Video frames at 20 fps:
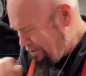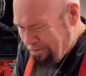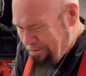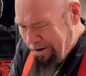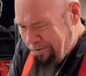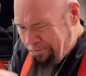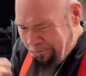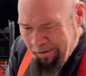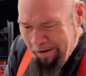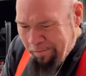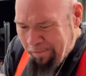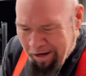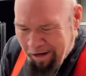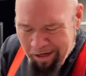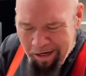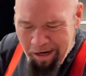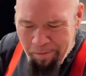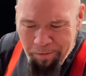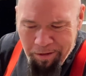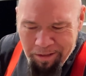around Fremont a
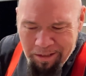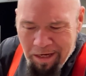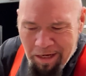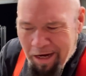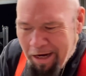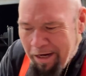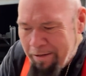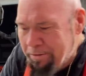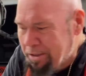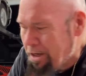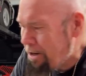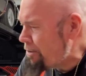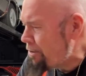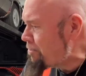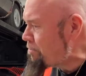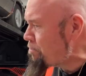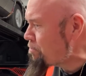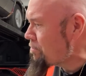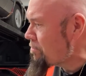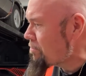couple of times,
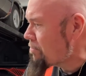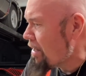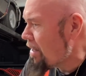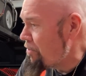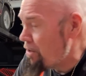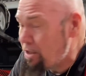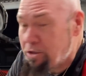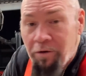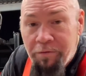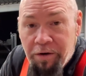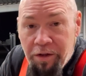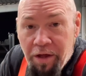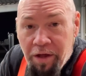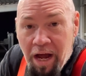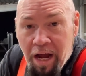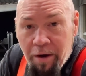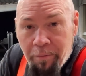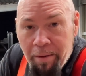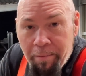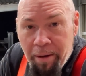then drove it on the
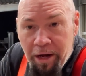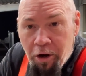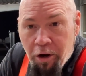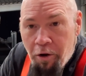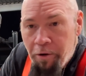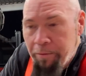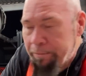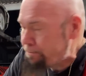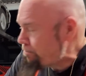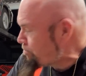highway back home.